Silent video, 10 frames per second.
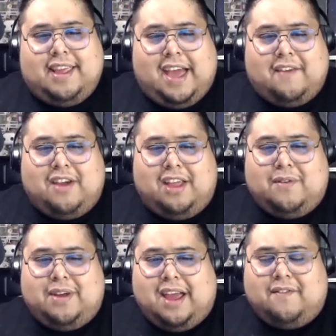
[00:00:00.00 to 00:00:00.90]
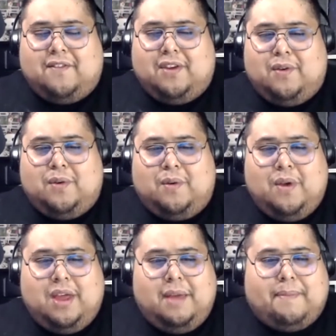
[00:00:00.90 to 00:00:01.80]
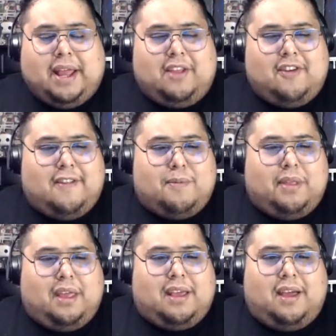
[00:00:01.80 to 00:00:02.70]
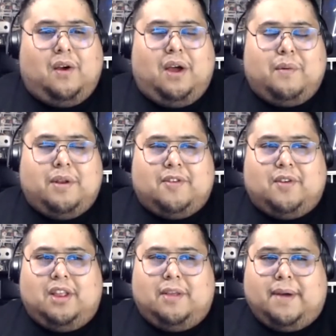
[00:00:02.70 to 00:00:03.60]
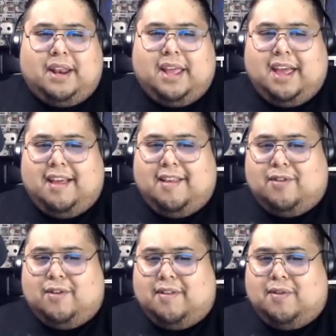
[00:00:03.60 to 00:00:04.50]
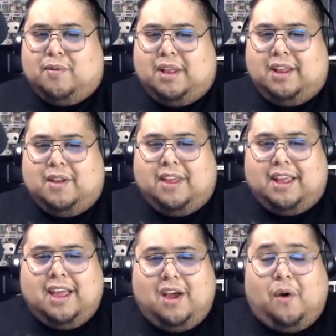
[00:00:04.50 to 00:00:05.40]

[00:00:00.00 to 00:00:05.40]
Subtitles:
Have you by any chance been like, oh, I want to start another podcast, or this is what like,